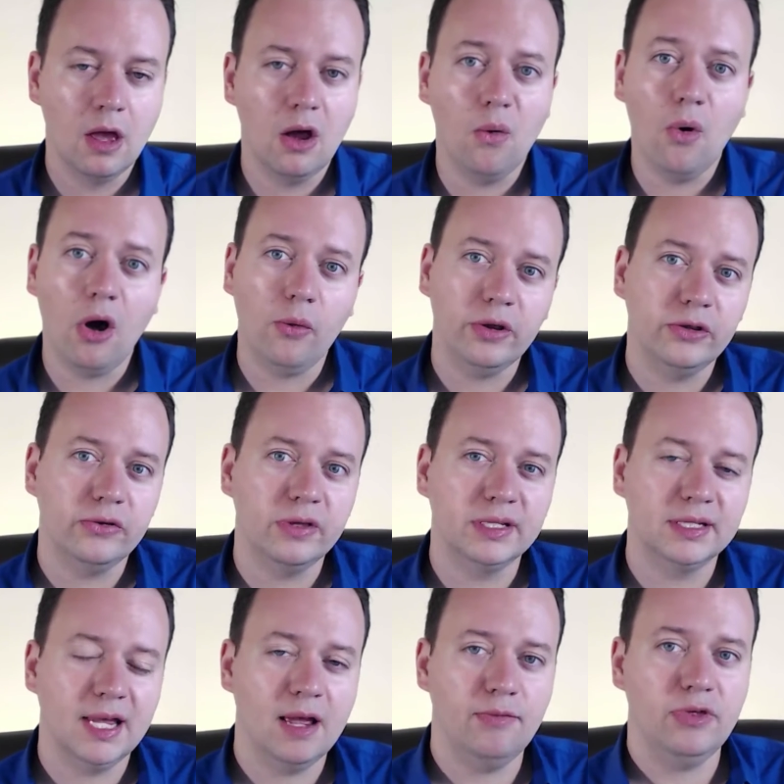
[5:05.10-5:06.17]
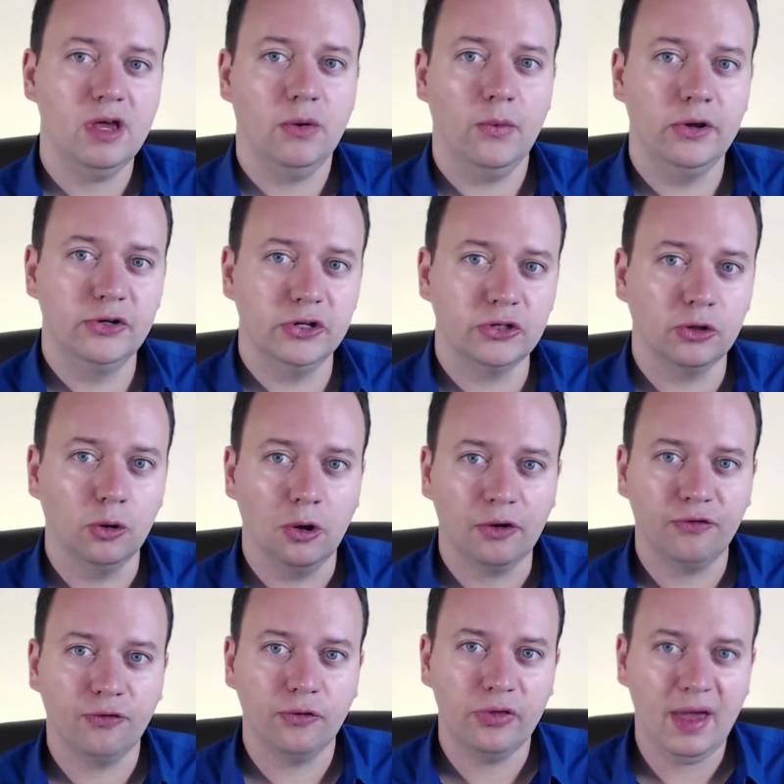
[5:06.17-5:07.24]
Well, we do the same thing. We just look
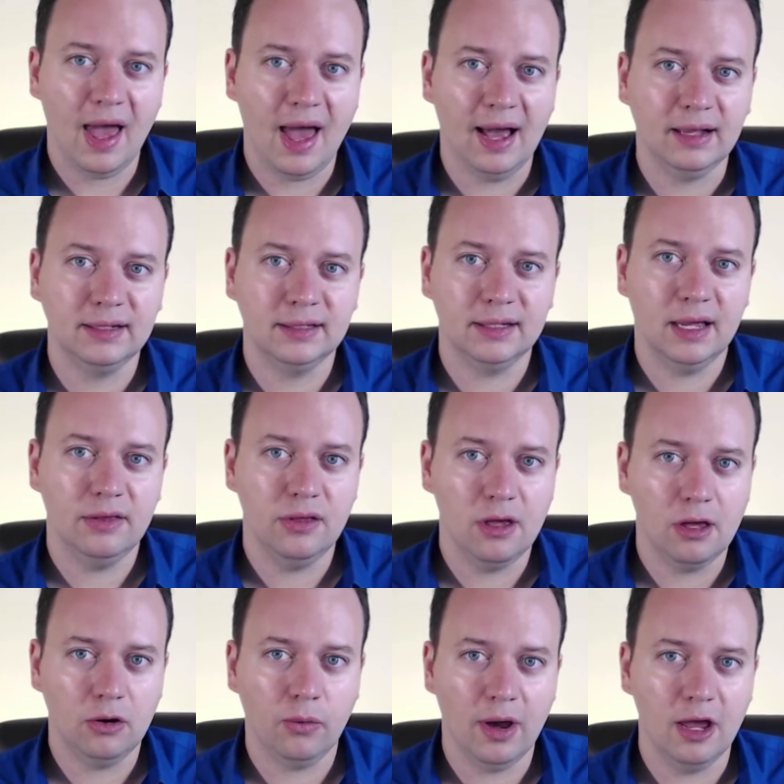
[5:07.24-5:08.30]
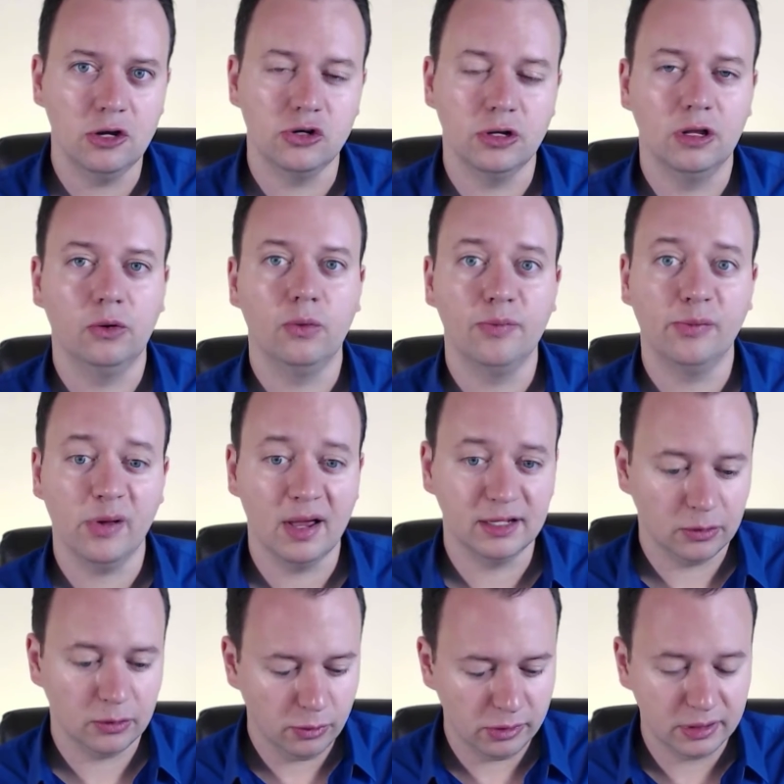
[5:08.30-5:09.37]
for the x in the equation and replace
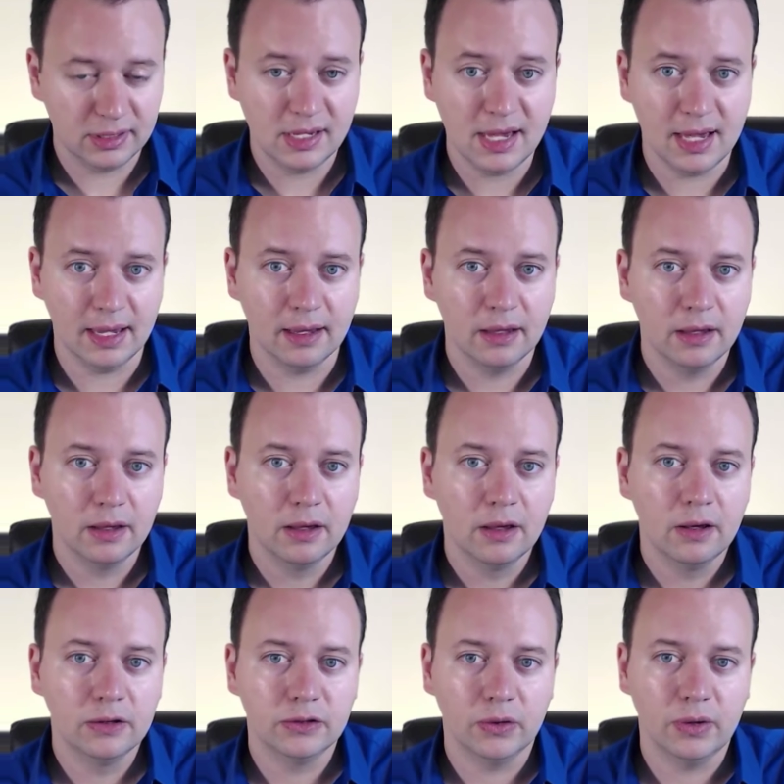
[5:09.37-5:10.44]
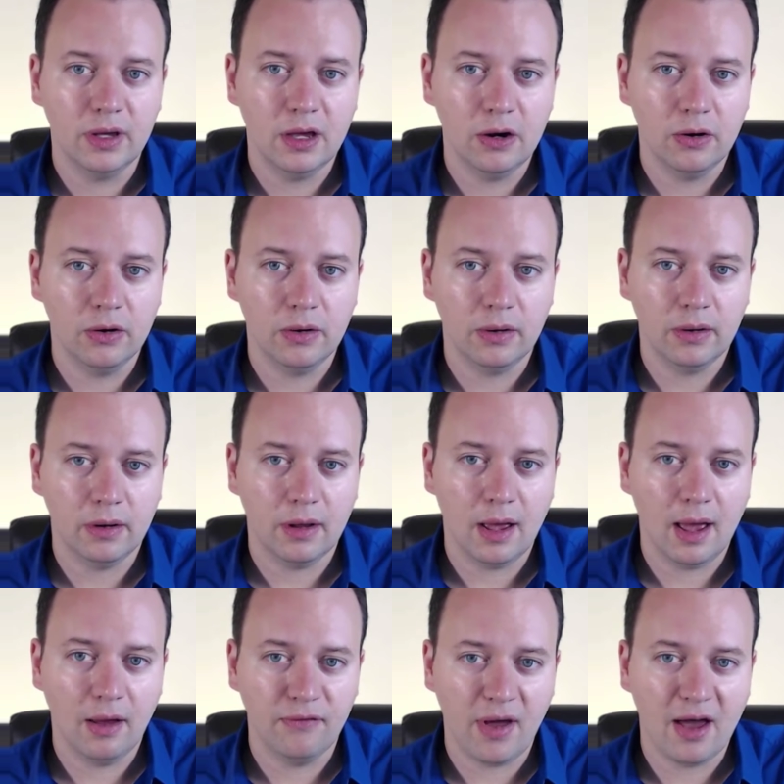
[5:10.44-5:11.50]
it with t. So here,
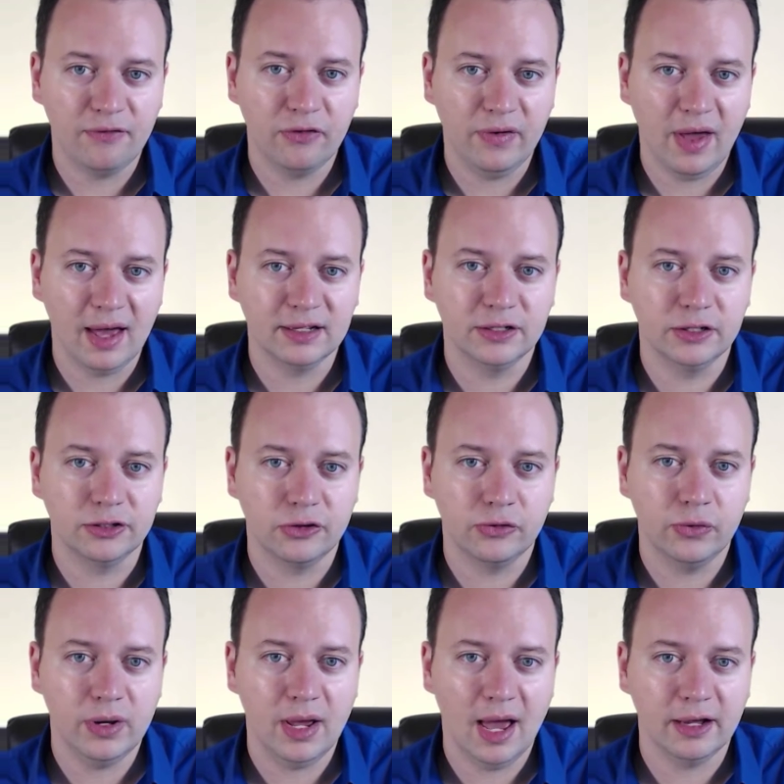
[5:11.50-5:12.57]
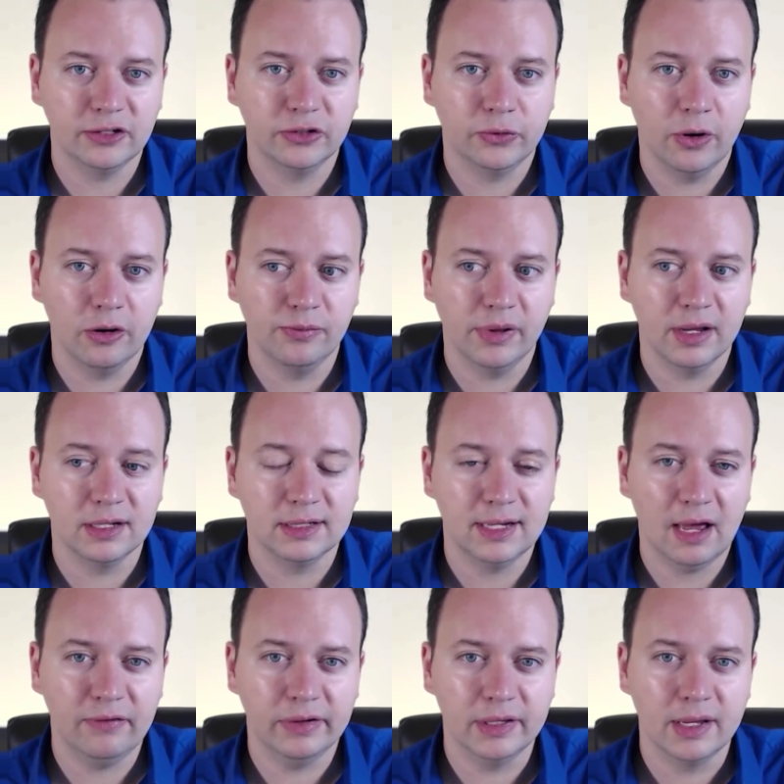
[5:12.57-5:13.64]
if f of x is 3x squared plus
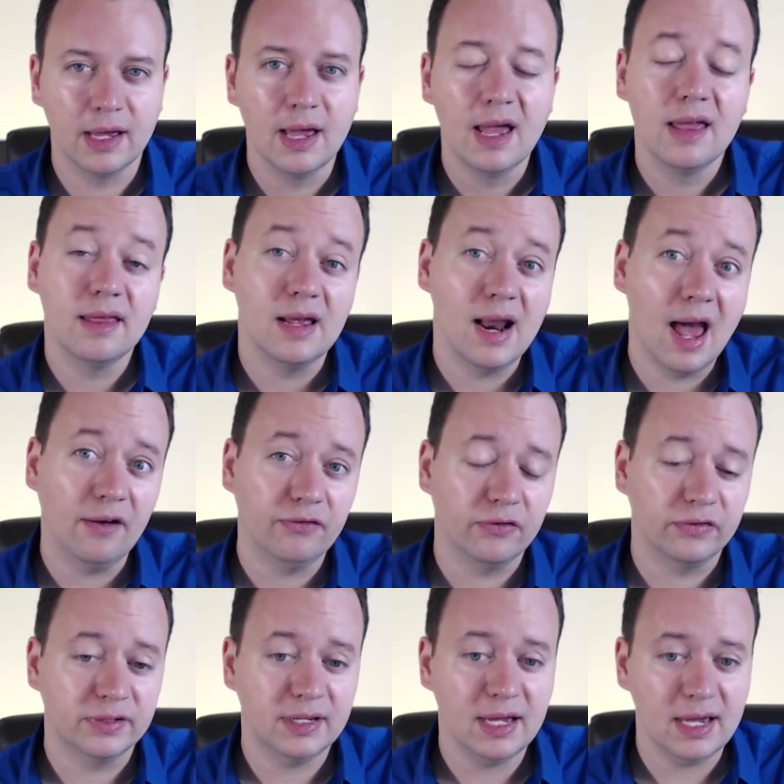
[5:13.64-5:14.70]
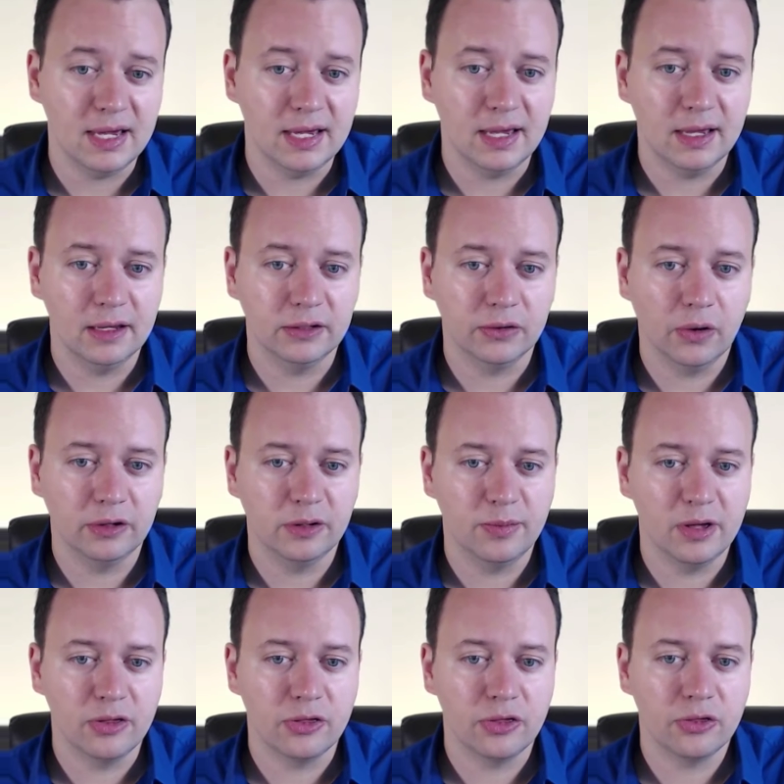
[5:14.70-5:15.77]
7, then f of t is going to
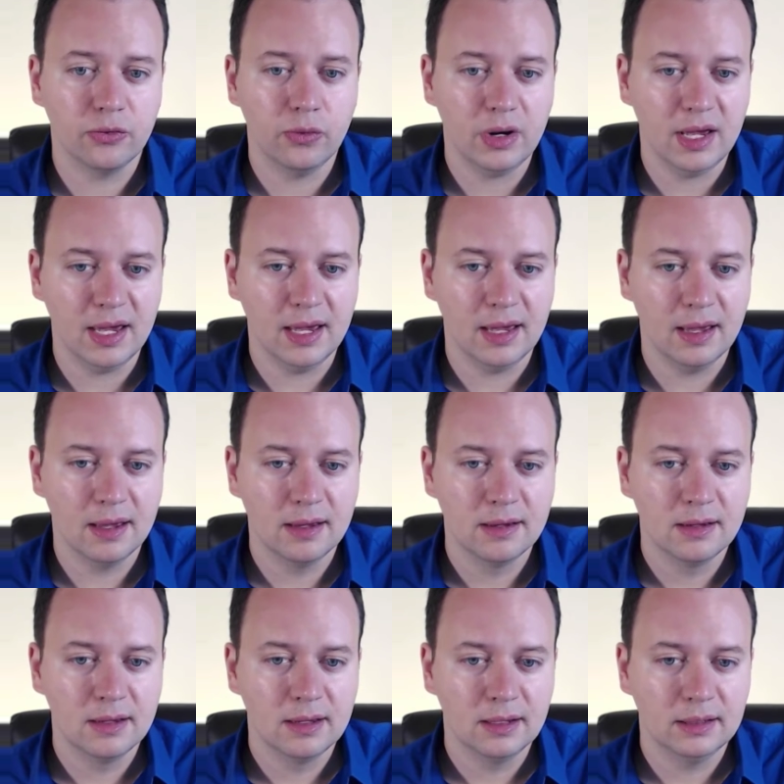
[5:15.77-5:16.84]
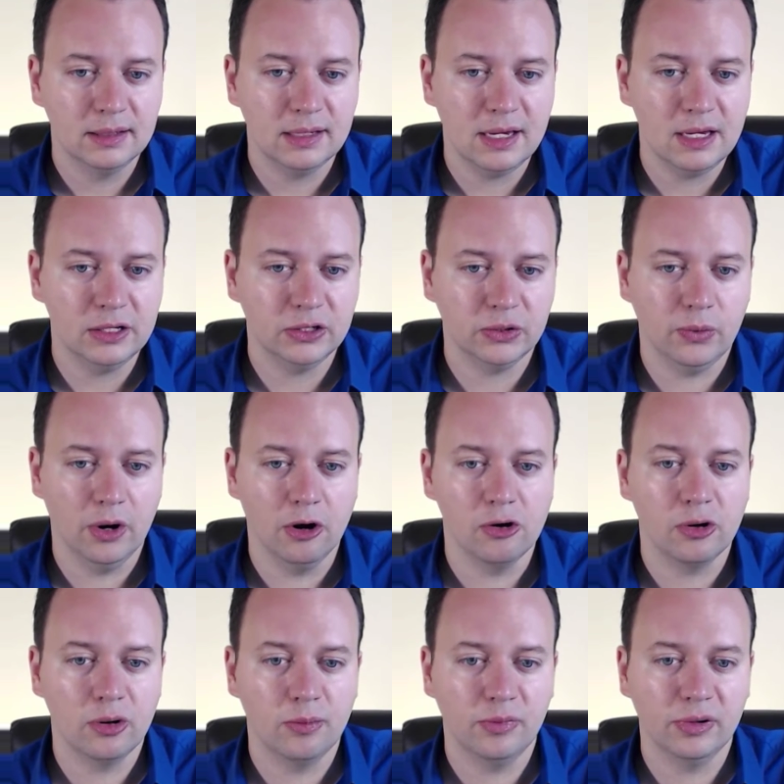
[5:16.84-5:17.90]
be 3t squared
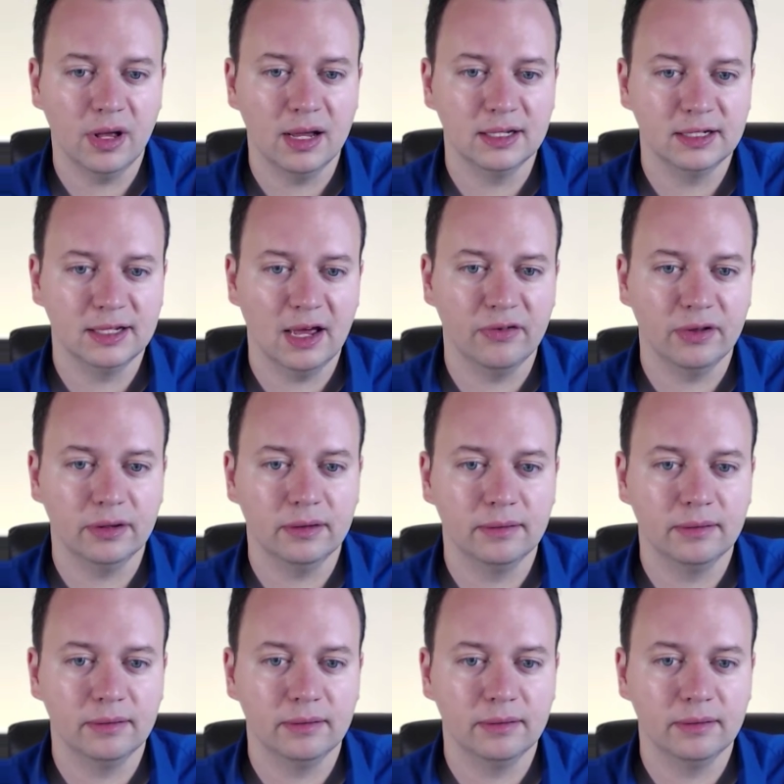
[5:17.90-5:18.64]
plus 7.